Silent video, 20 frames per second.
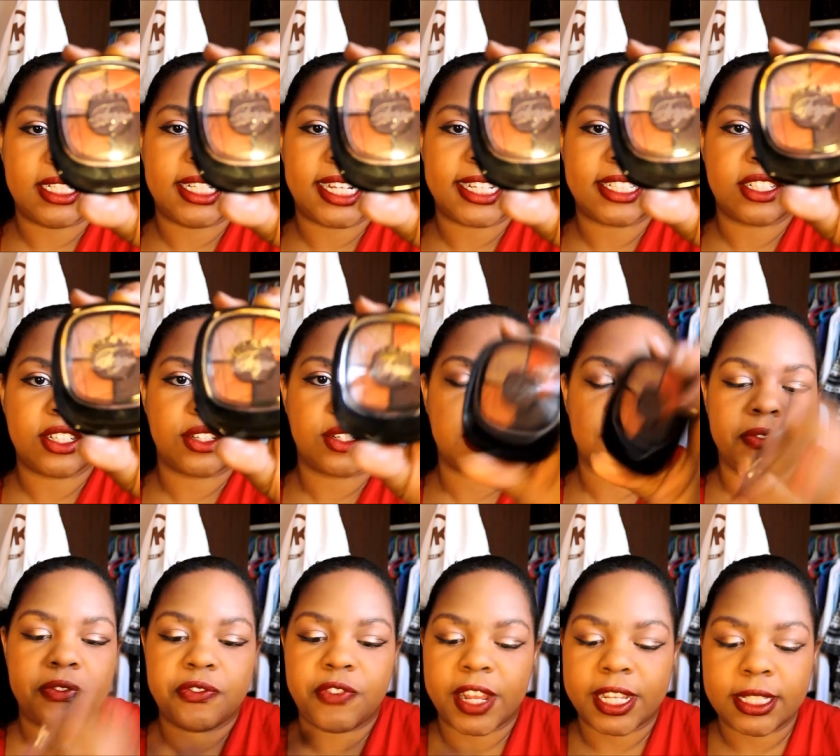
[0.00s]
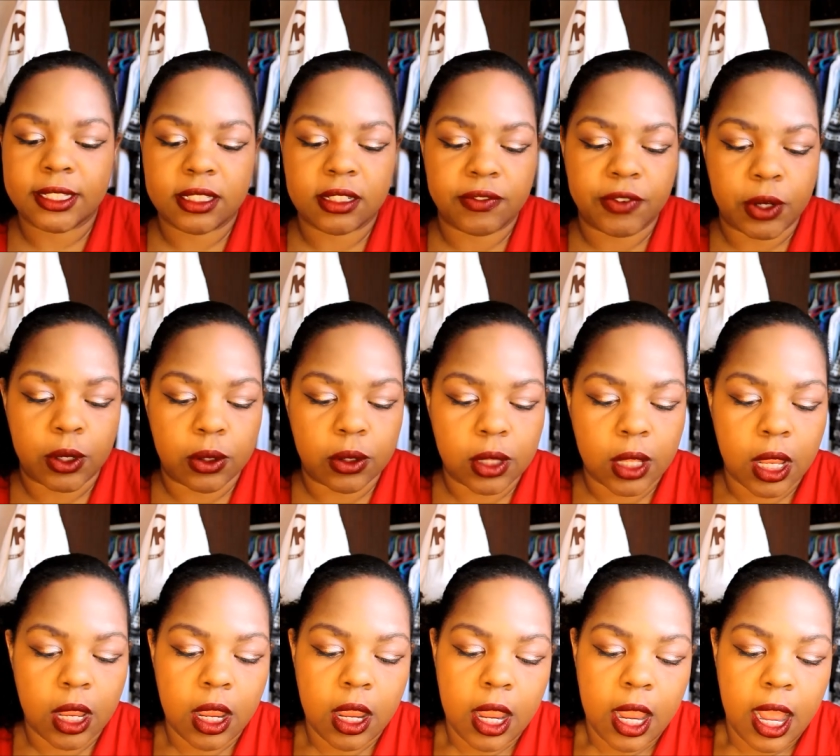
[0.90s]
Desert Festival.
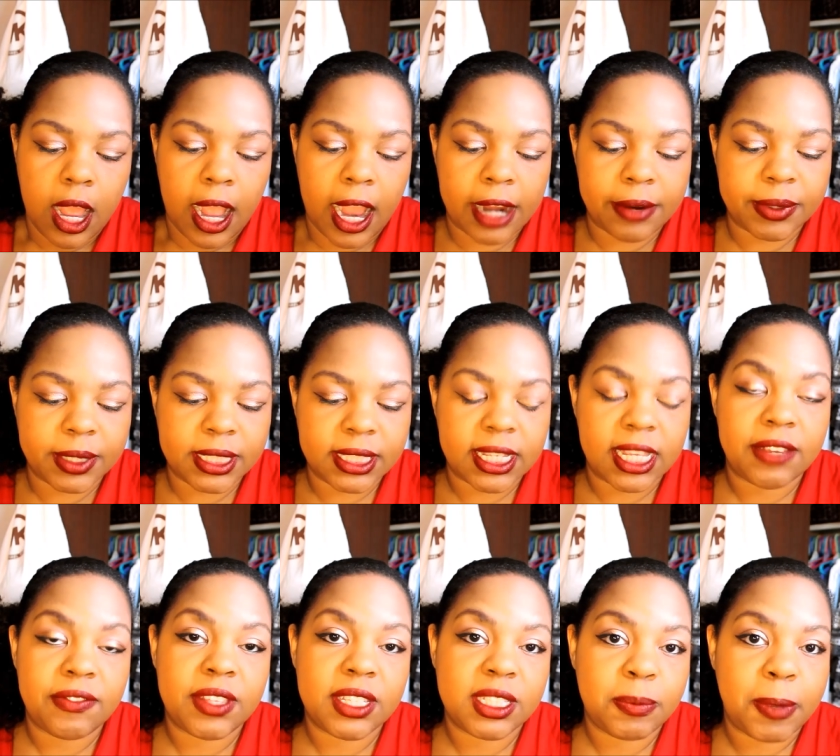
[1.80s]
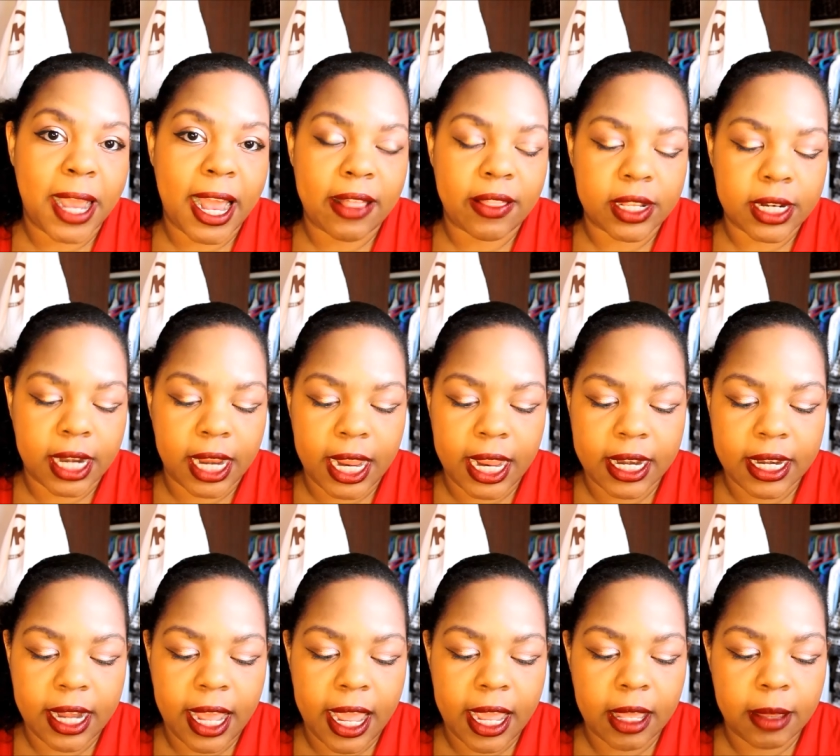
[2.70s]
I received this palette
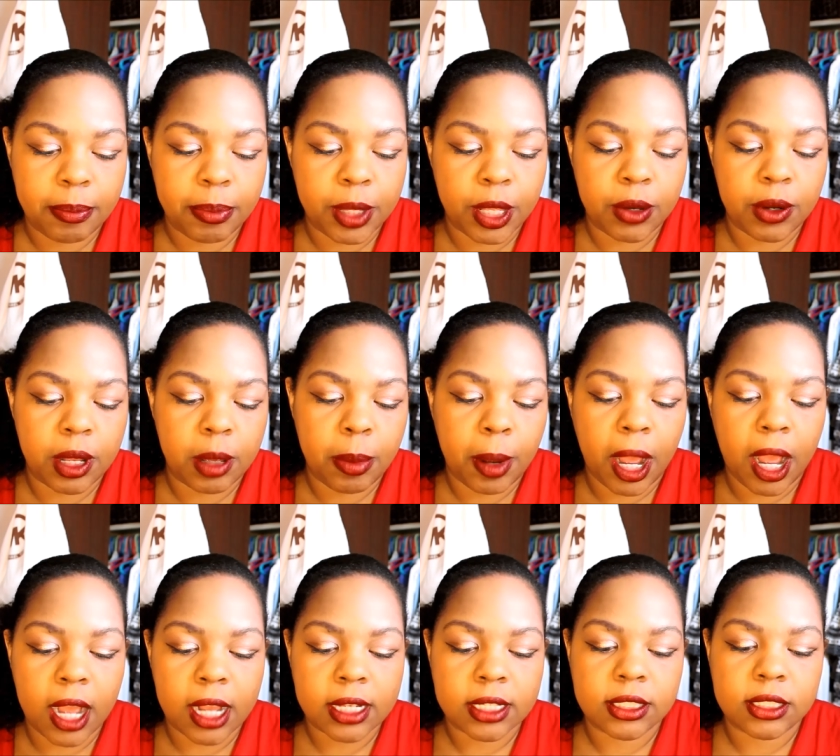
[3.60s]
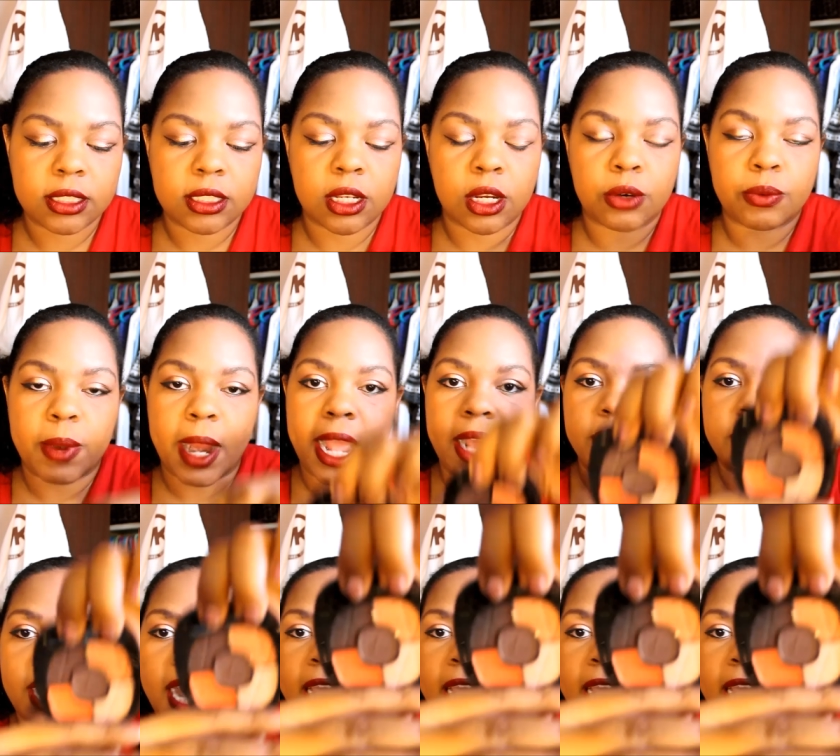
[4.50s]
in a beauty box around